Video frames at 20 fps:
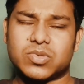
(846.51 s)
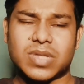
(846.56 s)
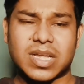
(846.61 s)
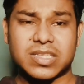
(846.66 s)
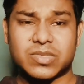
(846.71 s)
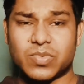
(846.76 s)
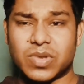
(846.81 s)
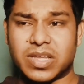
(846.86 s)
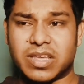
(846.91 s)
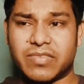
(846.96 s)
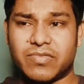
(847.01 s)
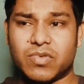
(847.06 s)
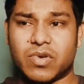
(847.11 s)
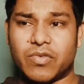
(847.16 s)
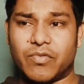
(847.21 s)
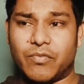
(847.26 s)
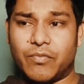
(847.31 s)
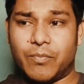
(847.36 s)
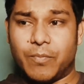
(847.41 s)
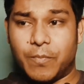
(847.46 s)
So that will give
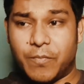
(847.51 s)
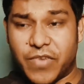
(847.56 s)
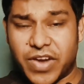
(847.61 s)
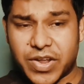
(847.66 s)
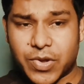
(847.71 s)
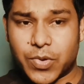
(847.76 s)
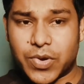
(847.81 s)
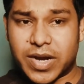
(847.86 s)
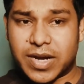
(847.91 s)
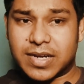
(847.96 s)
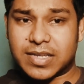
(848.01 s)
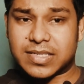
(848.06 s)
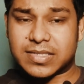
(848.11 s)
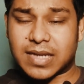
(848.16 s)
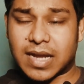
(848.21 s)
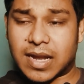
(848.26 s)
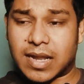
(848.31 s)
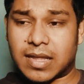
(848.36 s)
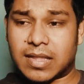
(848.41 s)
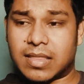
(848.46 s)
you a very good
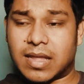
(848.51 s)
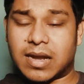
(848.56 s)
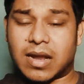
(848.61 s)
understanding